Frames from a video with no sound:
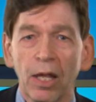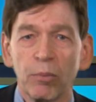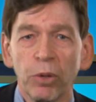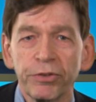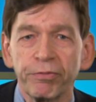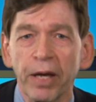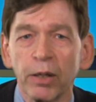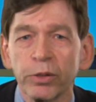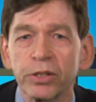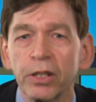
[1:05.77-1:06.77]
Most
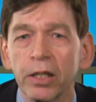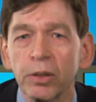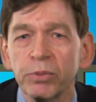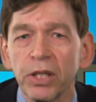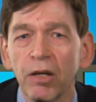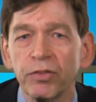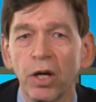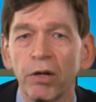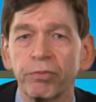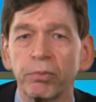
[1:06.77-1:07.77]
founders cut themselves
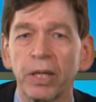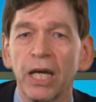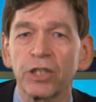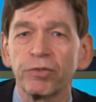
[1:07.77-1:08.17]
off from cash